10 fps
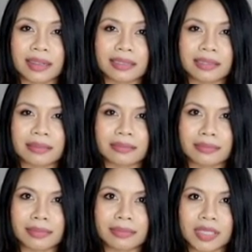like
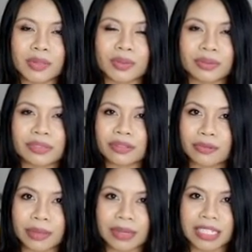2 to
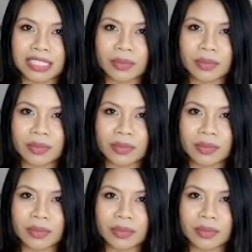3 minutes